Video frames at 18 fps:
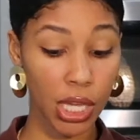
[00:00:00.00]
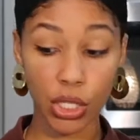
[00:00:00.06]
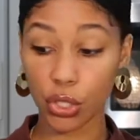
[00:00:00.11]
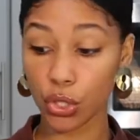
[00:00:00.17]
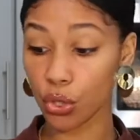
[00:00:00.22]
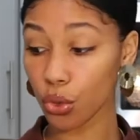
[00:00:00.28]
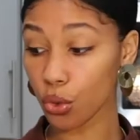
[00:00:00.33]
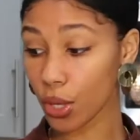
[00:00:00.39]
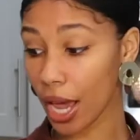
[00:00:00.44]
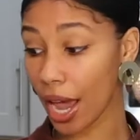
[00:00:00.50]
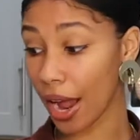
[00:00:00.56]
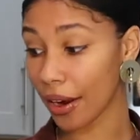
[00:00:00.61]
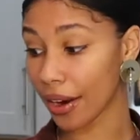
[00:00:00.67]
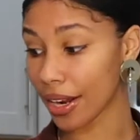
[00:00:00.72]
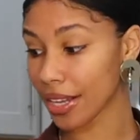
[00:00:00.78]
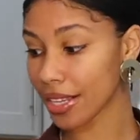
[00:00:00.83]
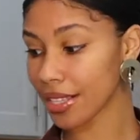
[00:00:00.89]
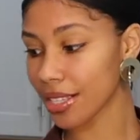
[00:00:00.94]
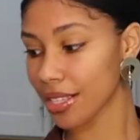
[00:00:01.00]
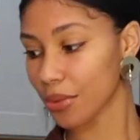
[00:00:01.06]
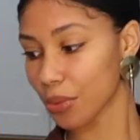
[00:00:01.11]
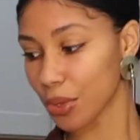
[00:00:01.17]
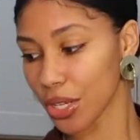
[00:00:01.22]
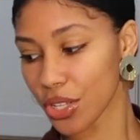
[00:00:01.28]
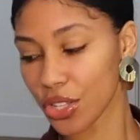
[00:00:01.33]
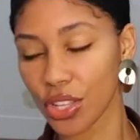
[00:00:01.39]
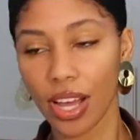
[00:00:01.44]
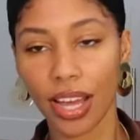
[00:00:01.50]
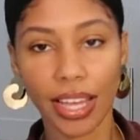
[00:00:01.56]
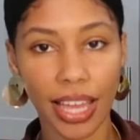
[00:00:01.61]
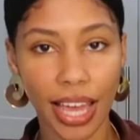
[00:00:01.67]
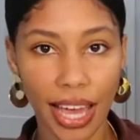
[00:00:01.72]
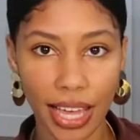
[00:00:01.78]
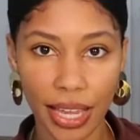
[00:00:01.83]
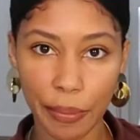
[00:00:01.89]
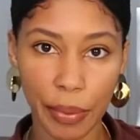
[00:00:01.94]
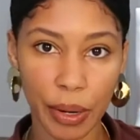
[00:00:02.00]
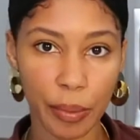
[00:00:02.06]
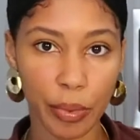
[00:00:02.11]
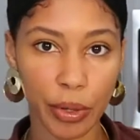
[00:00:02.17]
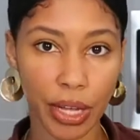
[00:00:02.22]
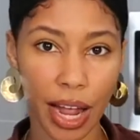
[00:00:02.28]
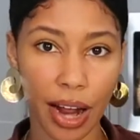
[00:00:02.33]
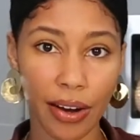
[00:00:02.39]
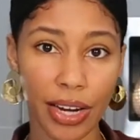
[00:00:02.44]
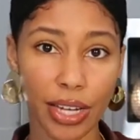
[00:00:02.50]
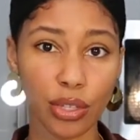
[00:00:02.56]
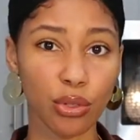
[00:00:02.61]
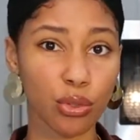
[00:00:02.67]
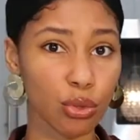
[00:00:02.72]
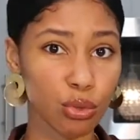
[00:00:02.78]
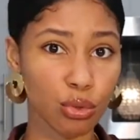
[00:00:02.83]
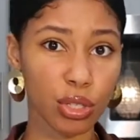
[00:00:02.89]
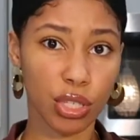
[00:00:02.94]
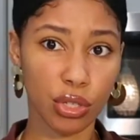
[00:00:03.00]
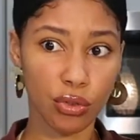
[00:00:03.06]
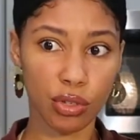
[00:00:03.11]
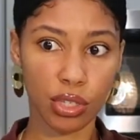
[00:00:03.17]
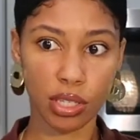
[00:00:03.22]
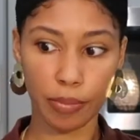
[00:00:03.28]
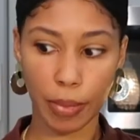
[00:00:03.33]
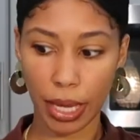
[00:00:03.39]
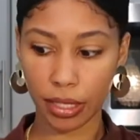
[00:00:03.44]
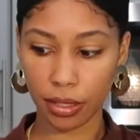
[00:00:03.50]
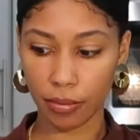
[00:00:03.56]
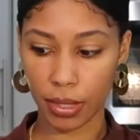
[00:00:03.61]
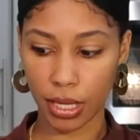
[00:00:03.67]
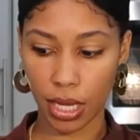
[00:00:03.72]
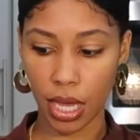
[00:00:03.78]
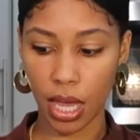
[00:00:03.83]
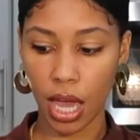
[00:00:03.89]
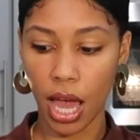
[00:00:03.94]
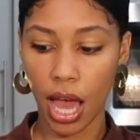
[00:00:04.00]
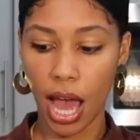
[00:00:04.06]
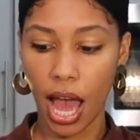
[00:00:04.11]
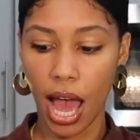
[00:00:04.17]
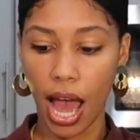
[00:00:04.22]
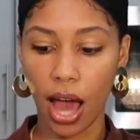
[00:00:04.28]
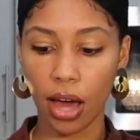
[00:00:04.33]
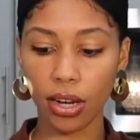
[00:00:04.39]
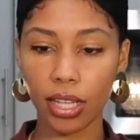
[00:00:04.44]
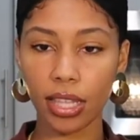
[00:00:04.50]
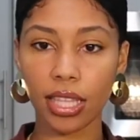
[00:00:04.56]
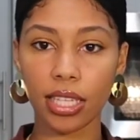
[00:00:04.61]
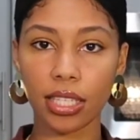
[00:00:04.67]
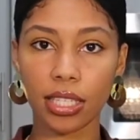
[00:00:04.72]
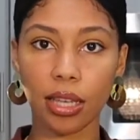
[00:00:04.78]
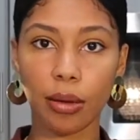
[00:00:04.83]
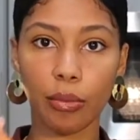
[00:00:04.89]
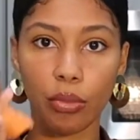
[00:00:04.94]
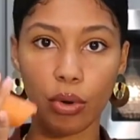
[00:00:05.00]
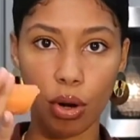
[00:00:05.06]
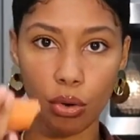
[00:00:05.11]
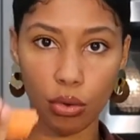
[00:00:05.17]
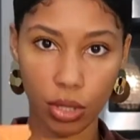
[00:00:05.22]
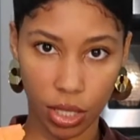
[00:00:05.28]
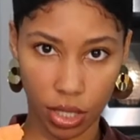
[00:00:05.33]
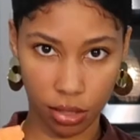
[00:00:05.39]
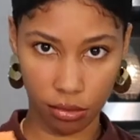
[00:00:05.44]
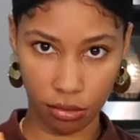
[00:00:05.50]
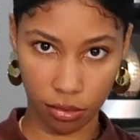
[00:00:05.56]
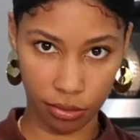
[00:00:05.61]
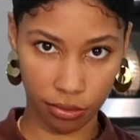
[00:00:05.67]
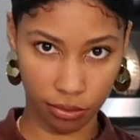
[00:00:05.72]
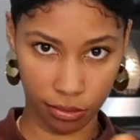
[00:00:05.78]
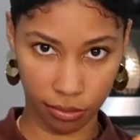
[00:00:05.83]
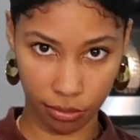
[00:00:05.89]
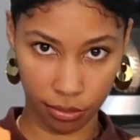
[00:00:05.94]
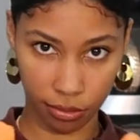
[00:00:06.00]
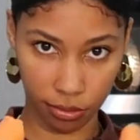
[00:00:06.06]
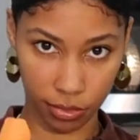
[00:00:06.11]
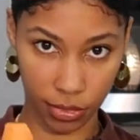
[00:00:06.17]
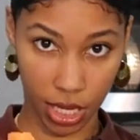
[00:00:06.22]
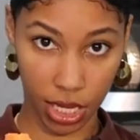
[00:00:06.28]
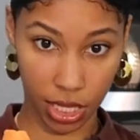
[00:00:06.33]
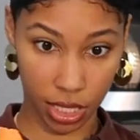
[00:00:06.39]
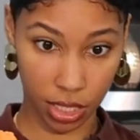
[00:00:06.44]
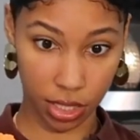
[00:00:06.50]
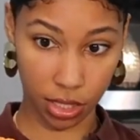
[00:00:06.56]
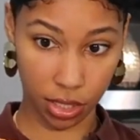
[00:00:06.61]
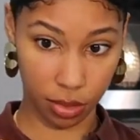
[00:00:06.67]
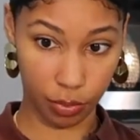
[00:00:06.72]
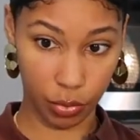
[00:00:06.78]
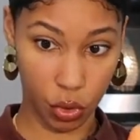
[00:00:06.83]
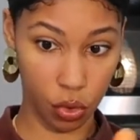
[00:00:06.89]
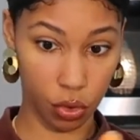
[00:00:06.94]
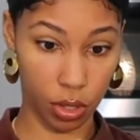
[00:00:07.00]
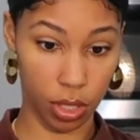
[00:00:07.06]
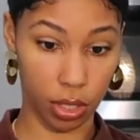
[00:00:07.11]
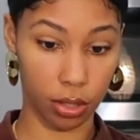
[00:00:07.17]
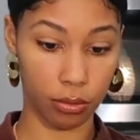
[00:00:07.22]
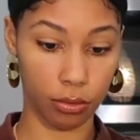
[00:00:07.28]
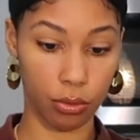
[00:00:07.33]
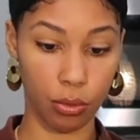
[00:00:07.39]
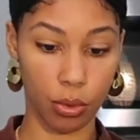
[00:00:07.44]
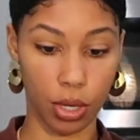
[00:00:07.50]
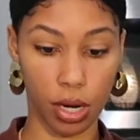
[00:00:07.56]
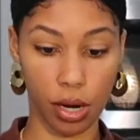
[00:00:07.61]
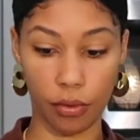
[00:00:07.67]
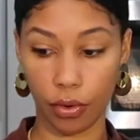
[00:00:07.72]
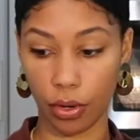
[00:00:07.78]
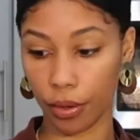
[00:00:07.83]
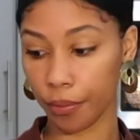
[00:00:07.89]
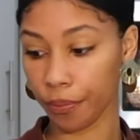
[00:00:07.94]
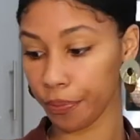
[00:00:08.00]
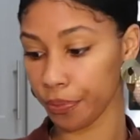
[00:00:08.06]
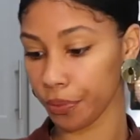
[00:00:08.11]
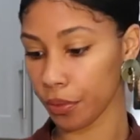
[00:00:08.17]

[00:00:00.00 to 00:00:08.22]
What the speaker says: 2 carrots, which again, purple carrot, you disrespect me. How did this come broken? Like, this is broken, whatever.